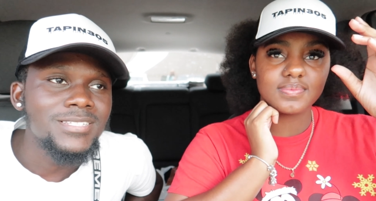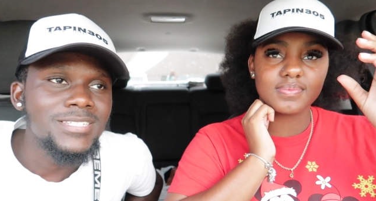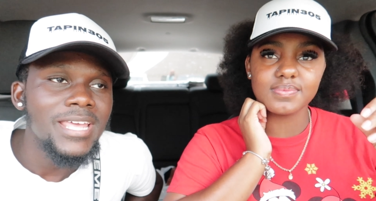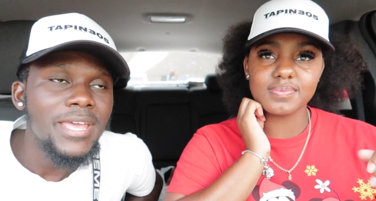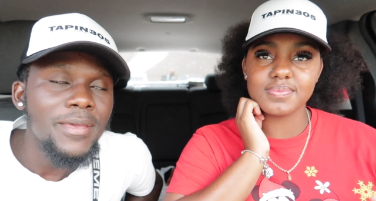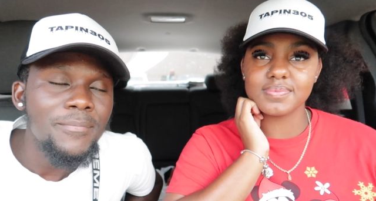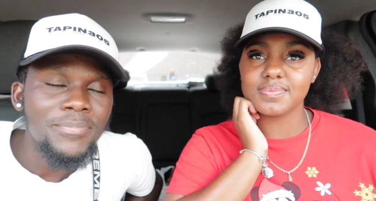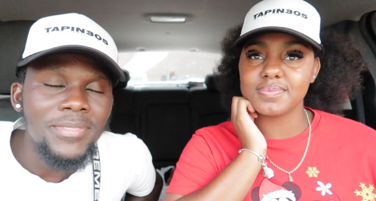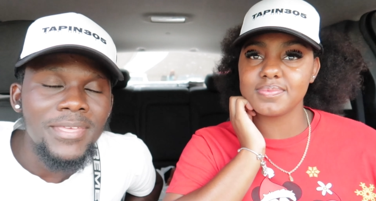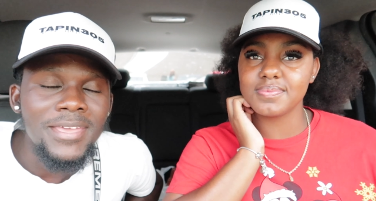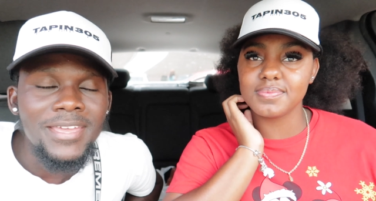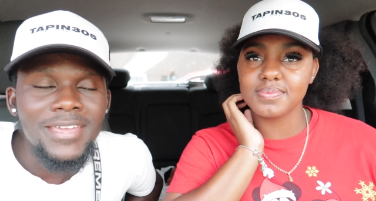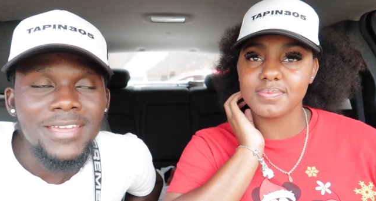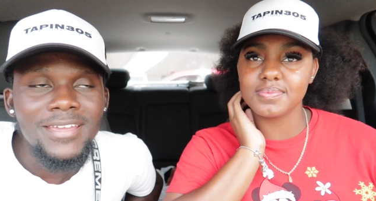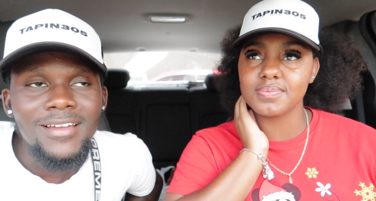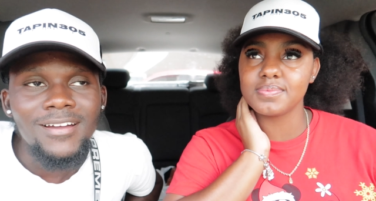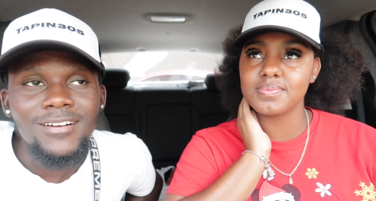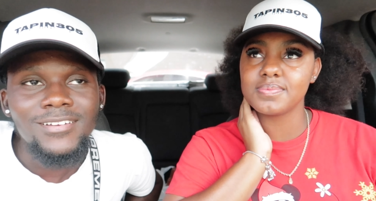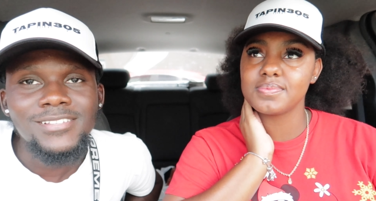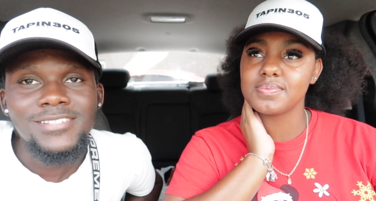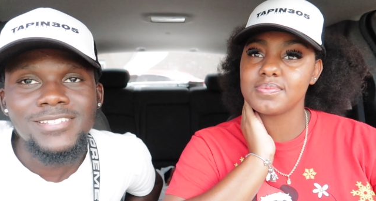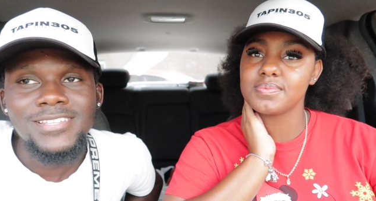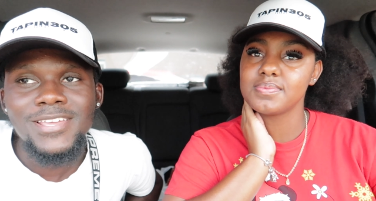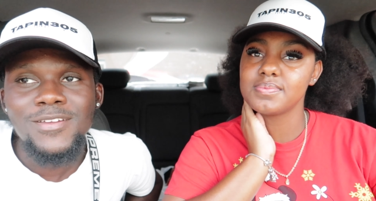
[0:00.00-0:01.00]
Speaker 1: same thing
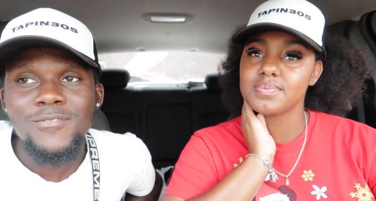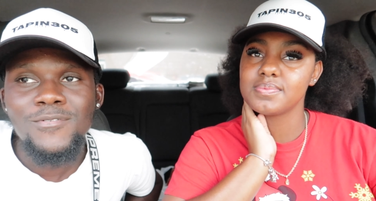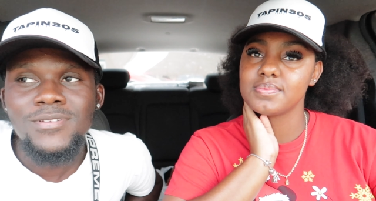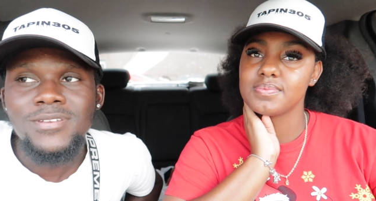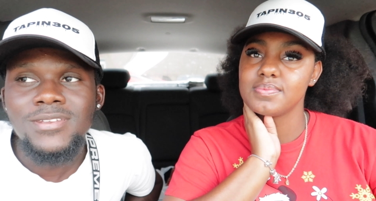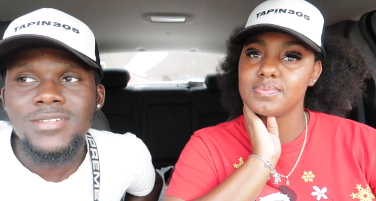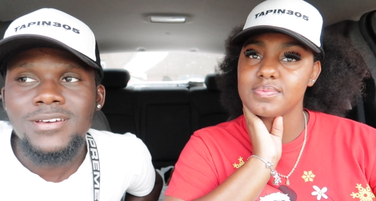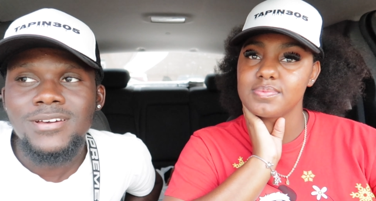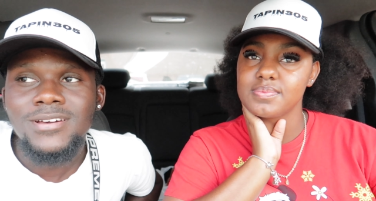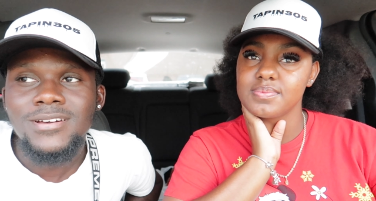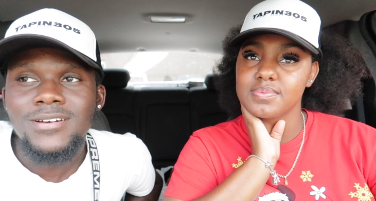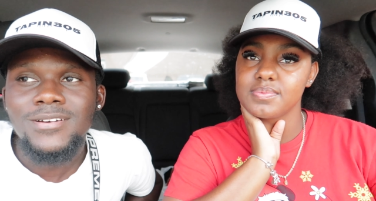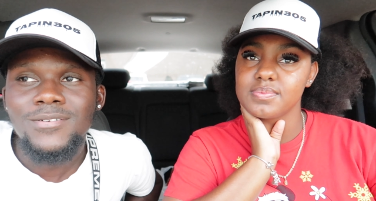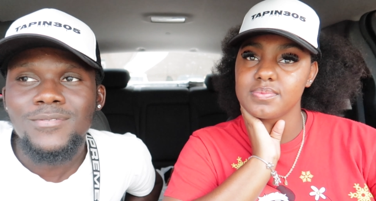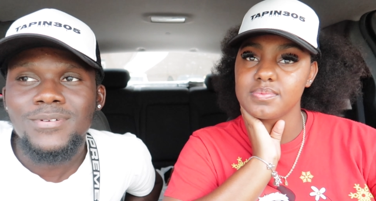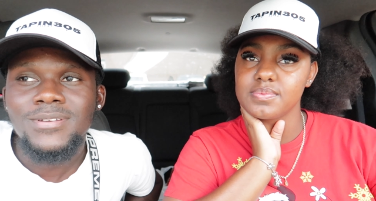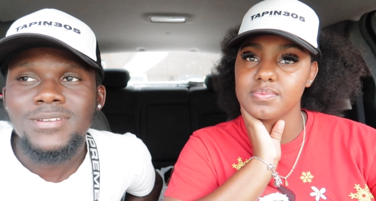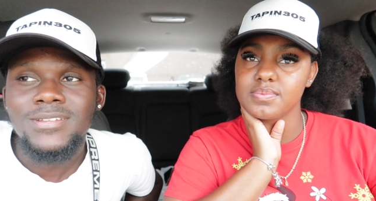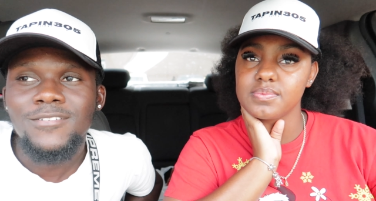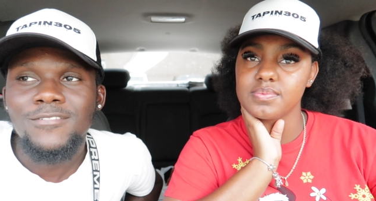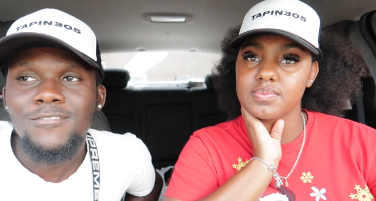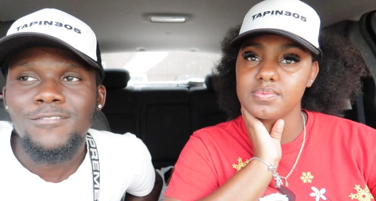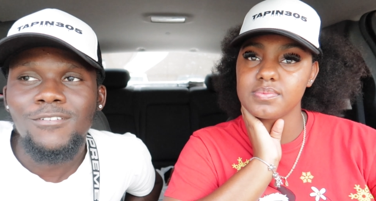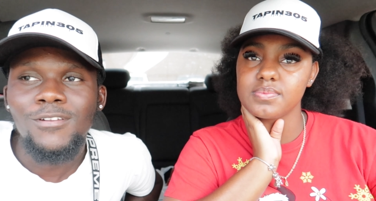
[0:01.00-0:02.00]
I'll say with the with
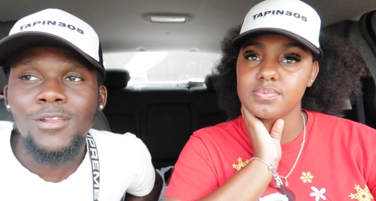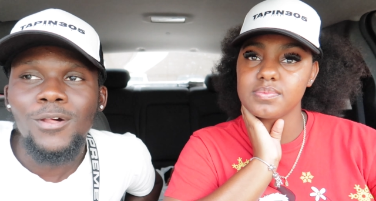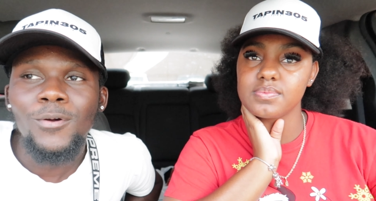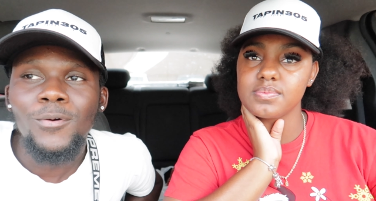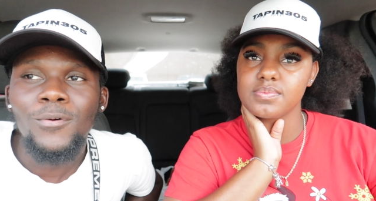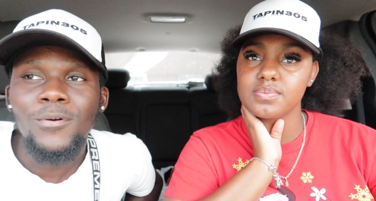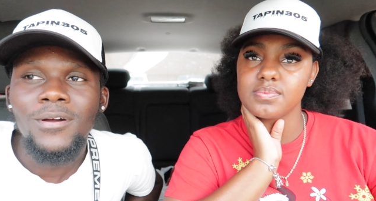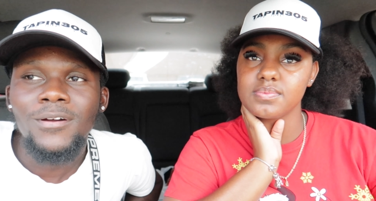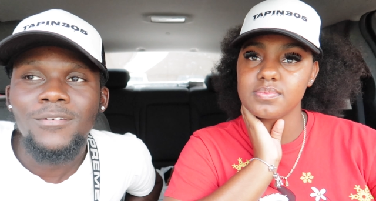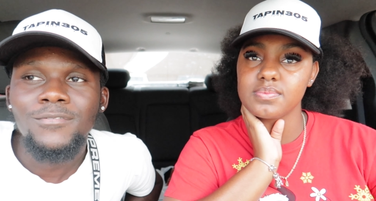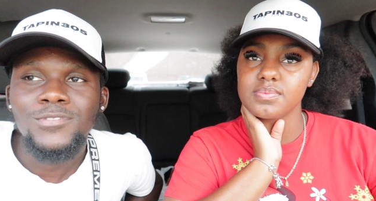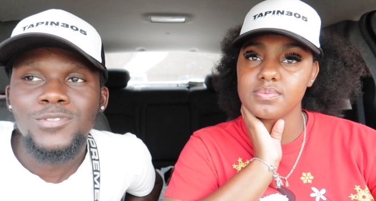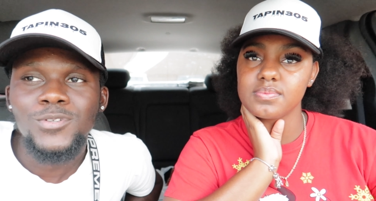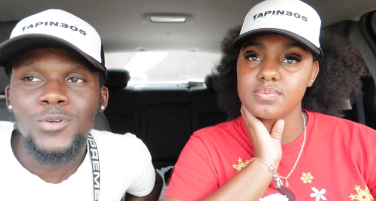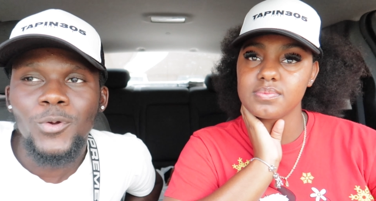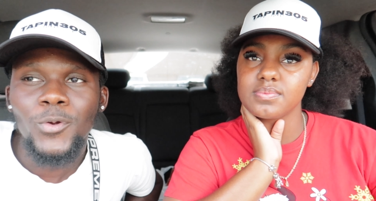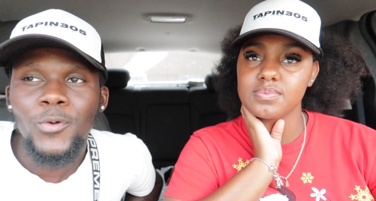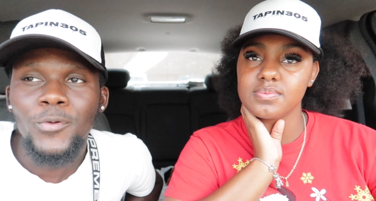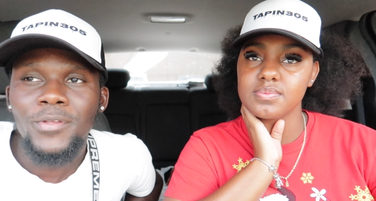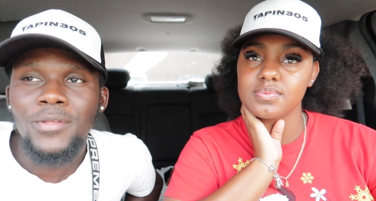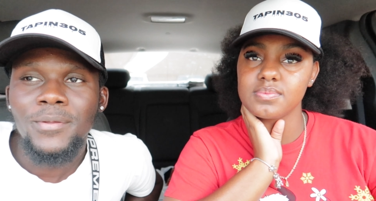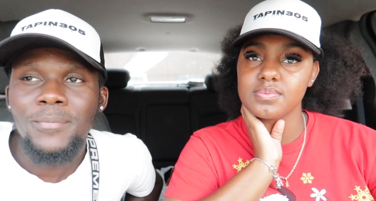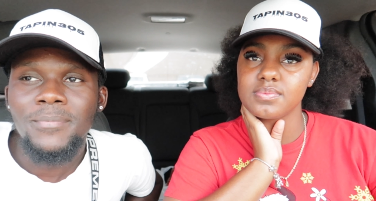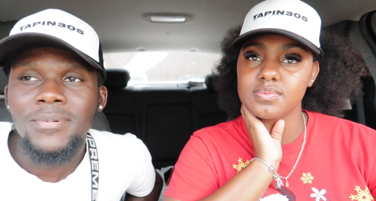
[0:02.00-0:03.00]
the flow of
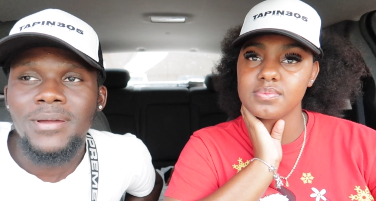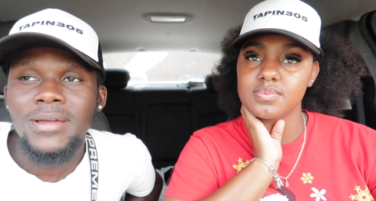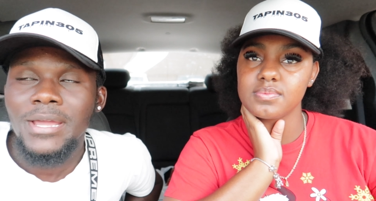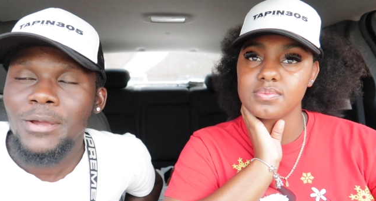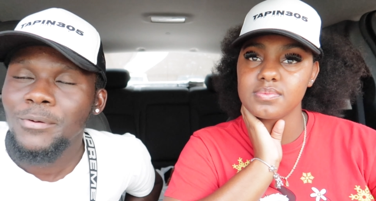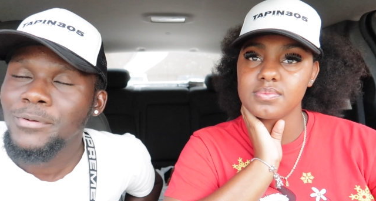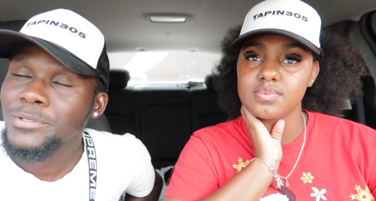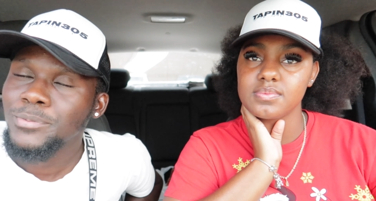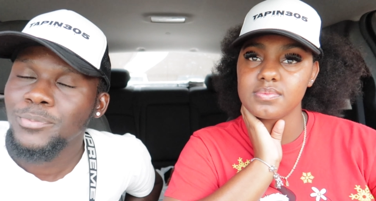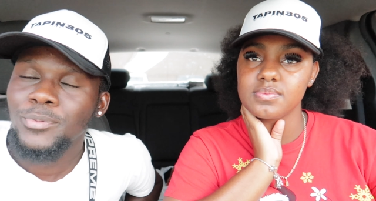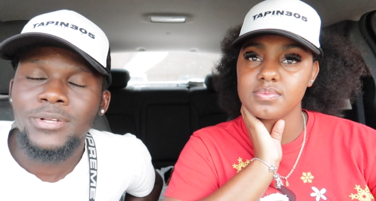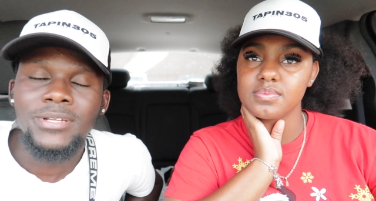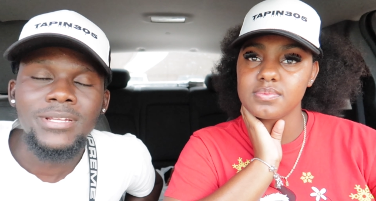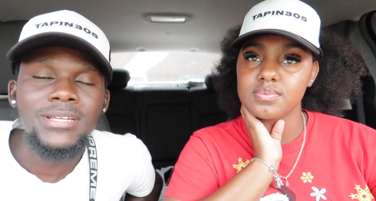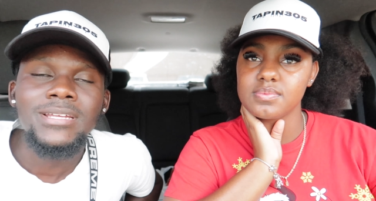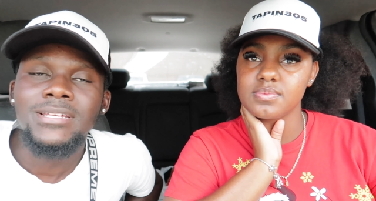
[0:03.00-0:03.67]
Tory, but it was pretty.